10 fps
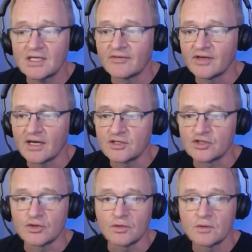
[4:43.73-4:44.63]
navigate
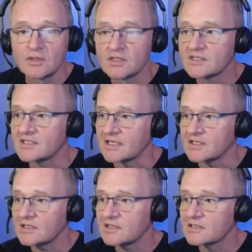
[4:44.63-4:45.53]
to
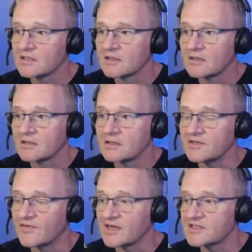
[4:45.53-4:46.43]
Settings,
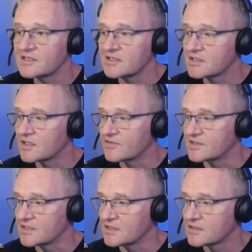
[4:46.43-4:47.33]
Devices and
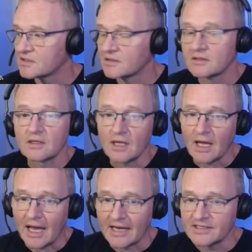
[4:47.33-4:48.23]
Services,
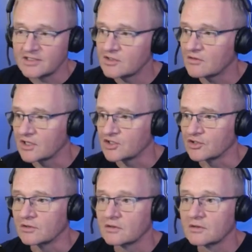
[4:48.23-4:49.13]
Add
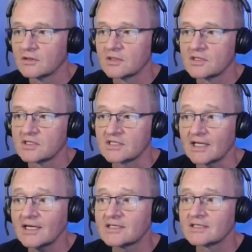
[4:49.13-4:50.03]
Integration.
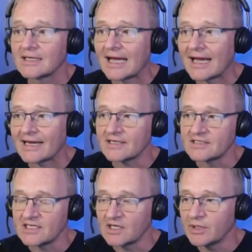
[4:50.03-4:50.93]
Select Add a
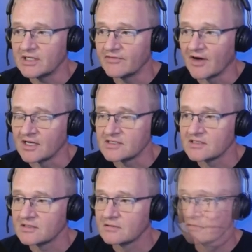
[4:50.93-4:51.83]
Zigbee
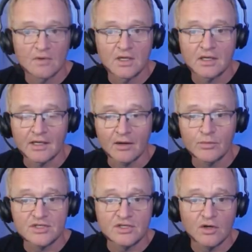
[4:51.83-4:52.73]
device. Now
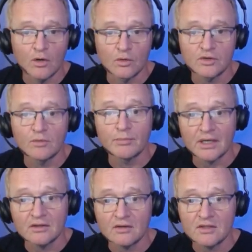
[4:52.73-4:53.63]
press and hold the
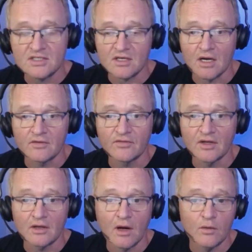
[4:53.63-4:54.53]
button on the side of
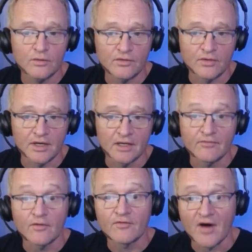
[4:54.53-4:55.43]
the zero three
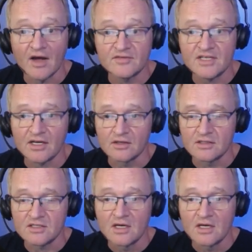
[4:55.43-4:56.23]
for five seconds